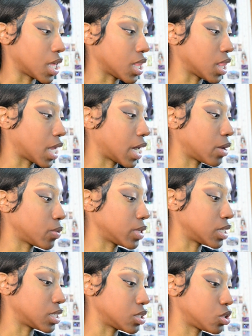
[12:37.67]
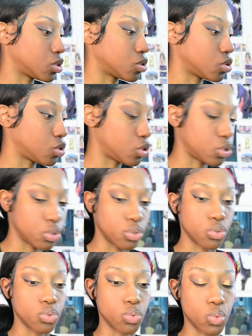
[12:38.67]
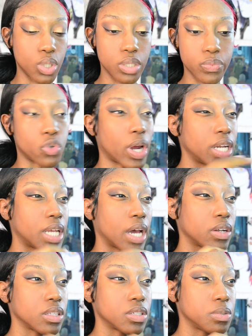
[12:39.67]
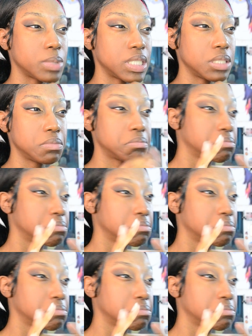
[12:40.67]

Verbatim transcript: allow it to dry down a little bit.